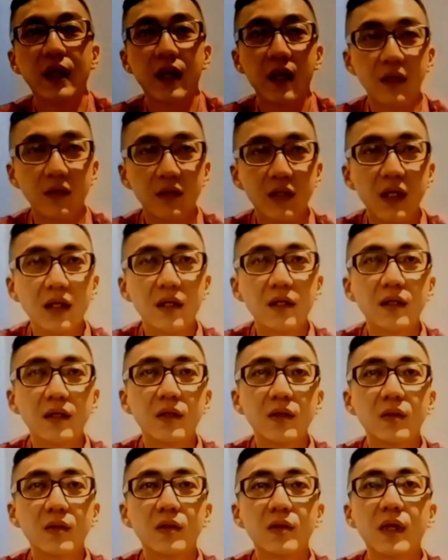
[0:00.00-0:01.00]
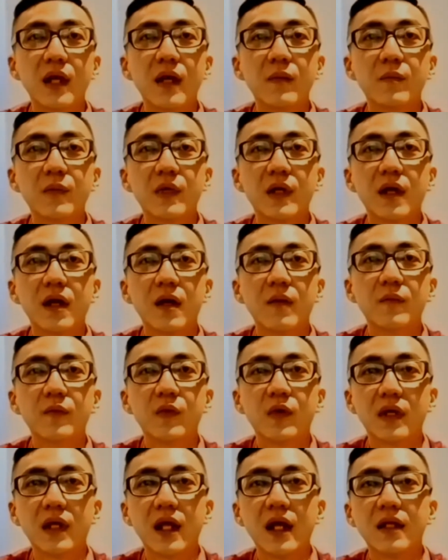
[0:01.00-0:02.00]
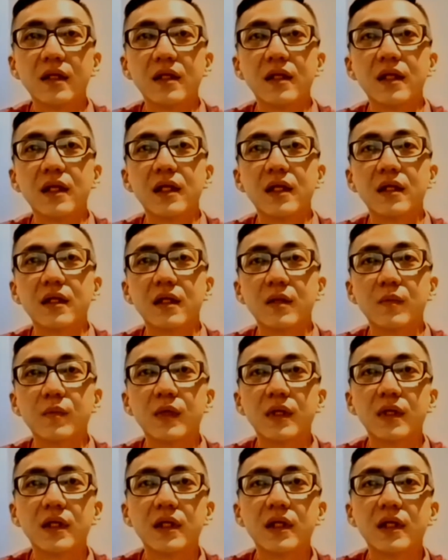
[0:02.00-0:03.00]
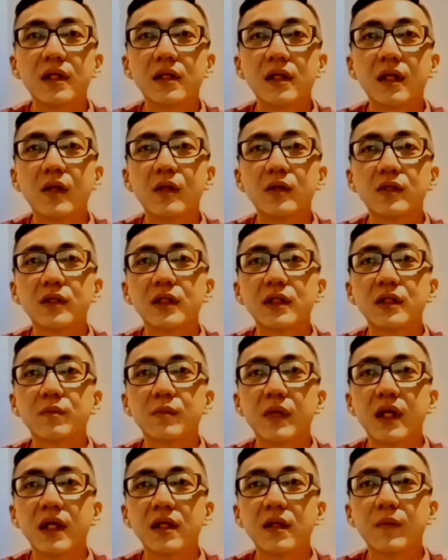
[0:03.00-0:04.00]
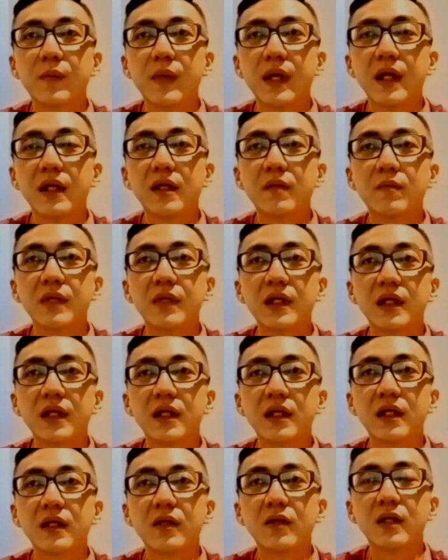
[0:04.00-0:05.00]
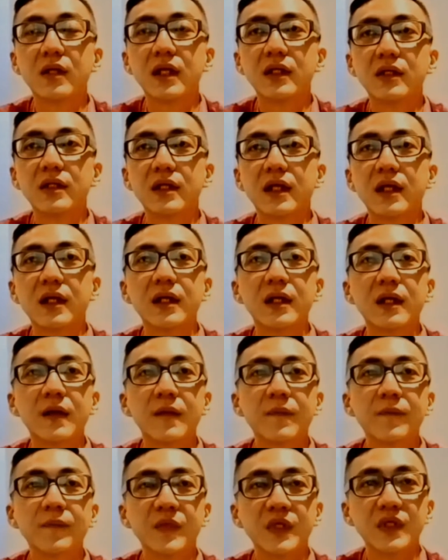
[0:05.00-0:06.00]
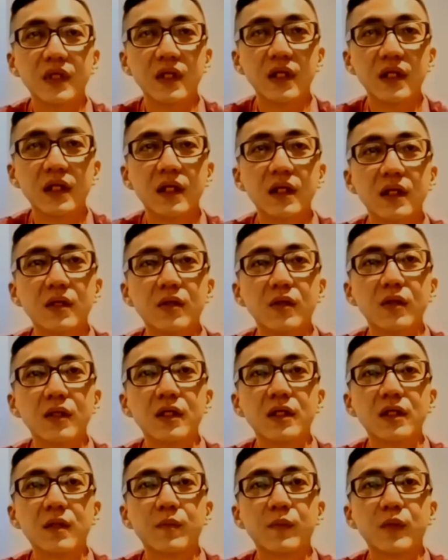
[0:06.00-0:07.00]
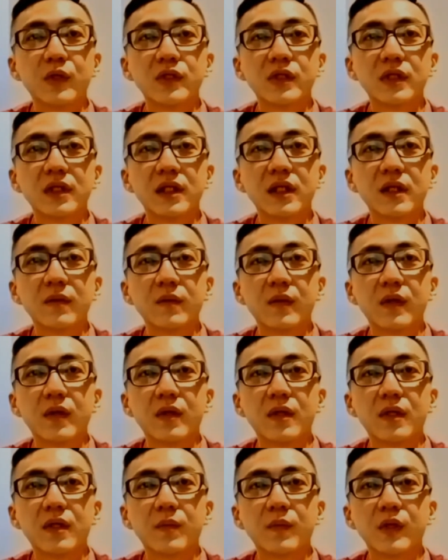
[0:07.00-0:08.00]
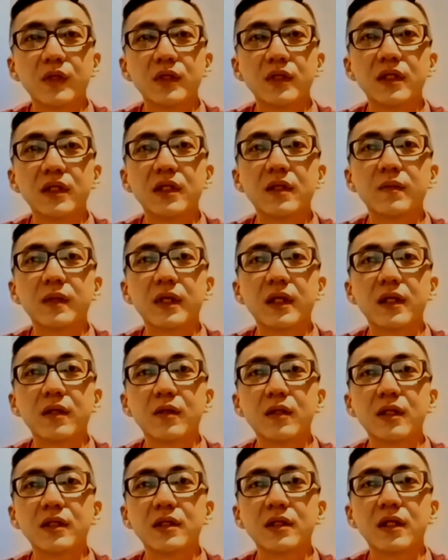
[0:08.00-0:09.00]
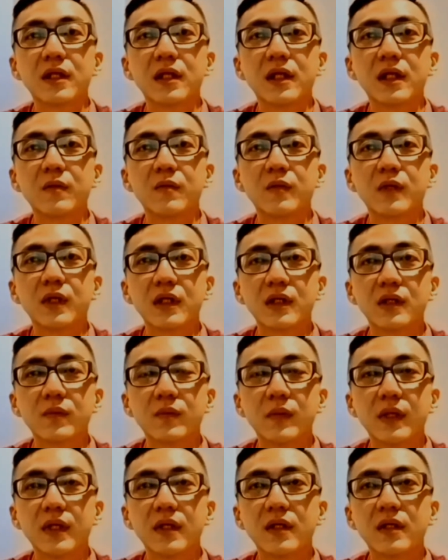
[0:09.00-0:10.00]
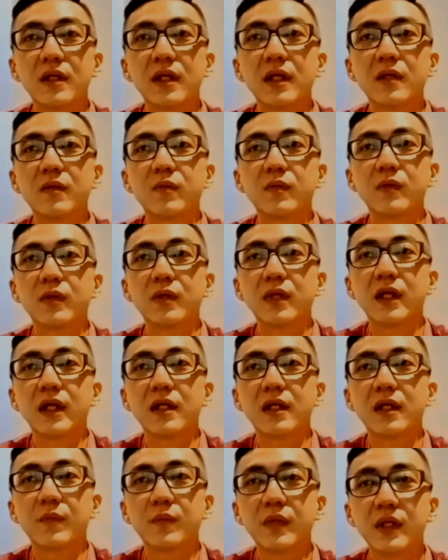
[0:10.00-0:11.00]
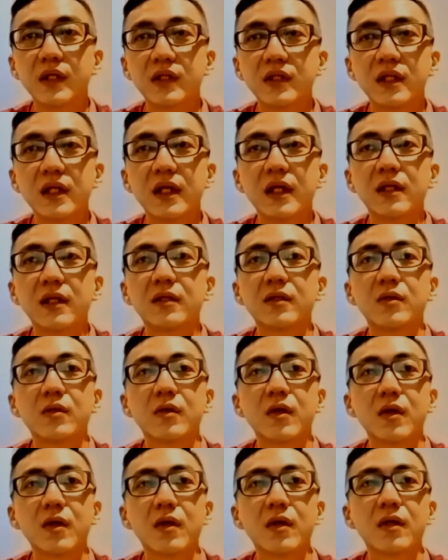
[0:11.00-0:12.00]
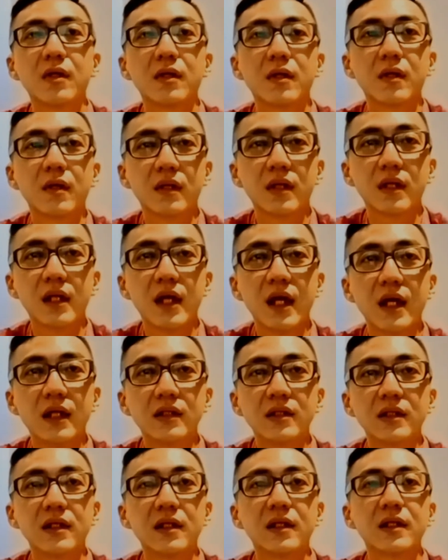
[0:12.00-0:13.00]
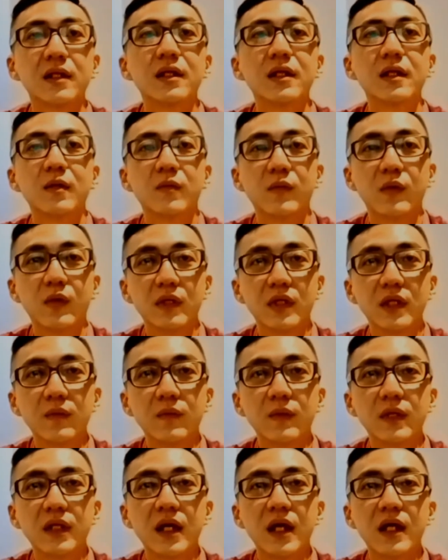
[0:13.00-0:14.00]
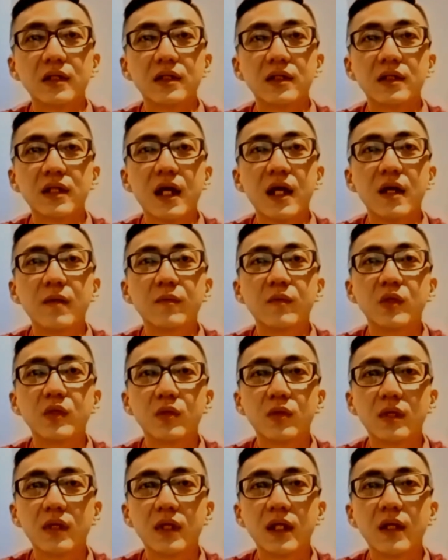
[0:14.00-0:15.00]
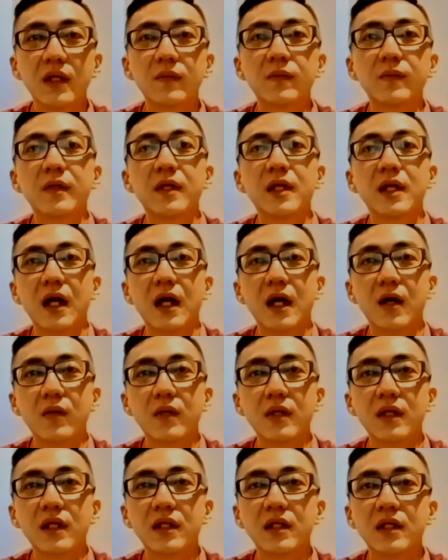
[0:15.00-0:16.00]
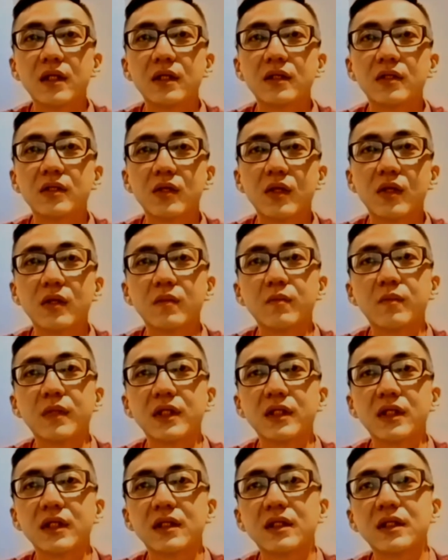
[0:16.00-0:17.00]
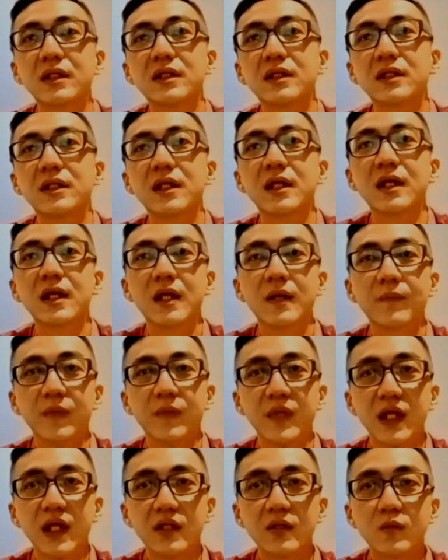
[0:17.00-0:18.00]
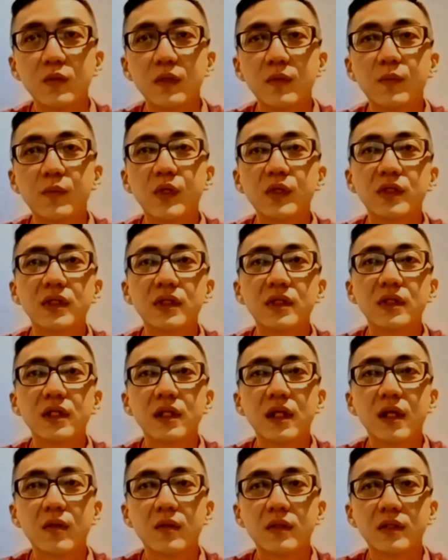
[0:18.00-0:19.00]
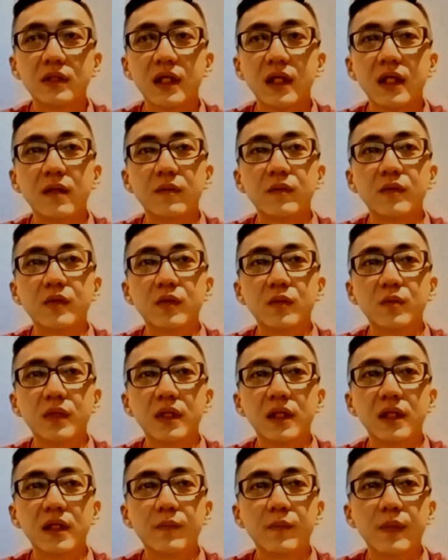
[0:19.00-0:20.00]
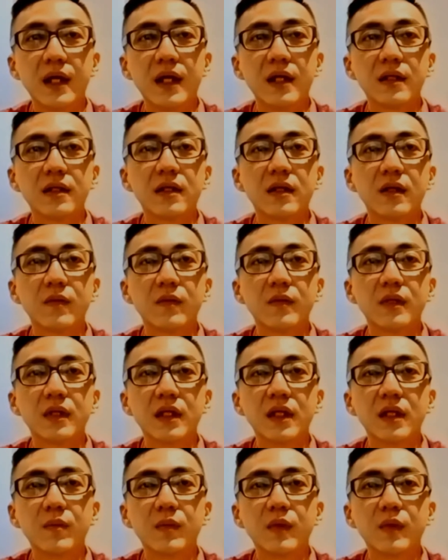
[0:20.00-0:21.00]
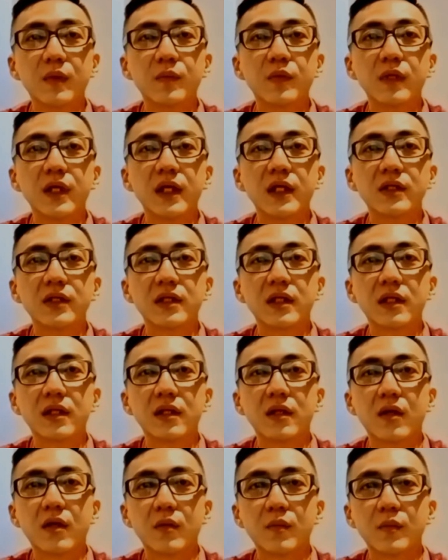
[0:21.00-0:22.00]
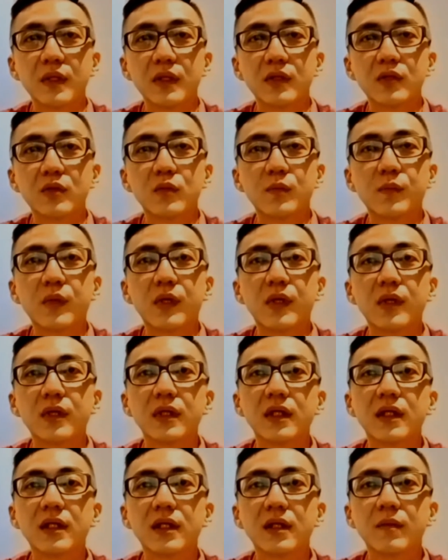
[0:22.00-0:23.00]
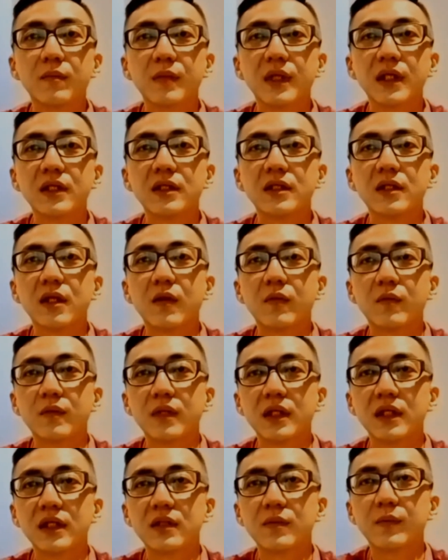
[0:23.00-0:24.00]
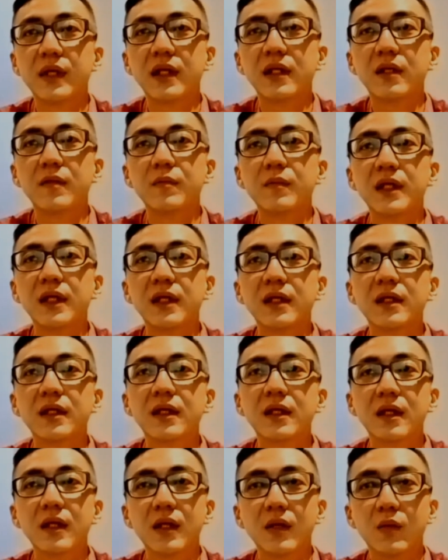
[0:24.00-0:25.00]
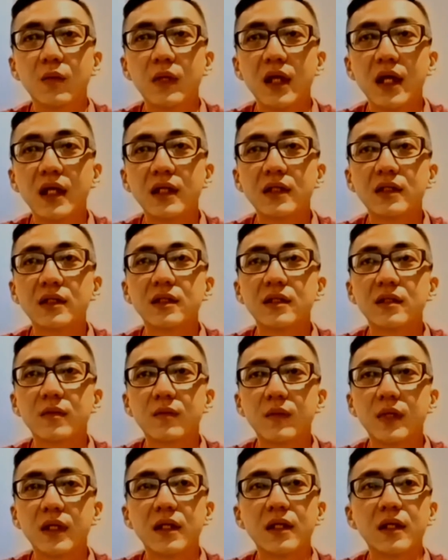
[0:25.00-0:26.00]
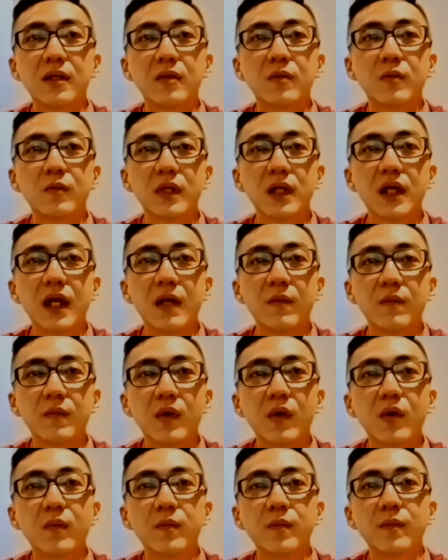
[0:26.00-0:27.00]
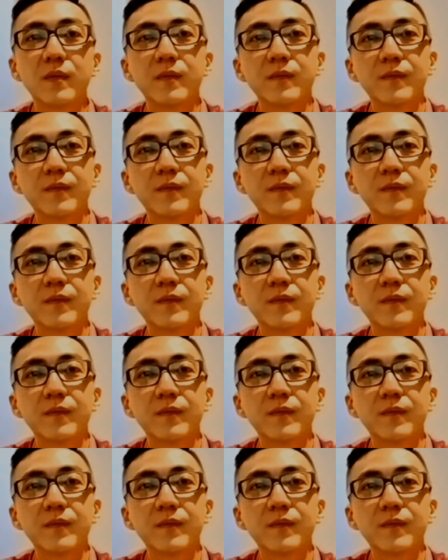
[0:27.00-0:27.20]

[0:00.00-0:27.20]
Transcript: And thank you to APCOM for lightening the burden caused by the pandemic in Indonesia. Jaringan Indonesia Positive or the Positive Indonesia Network is very grateful and appreciate to all organizers.For giving us time to leave our little short messages. As we position ourselves to be part of the key population or peer support in the midst of this pandemic, we ask whether we have hope,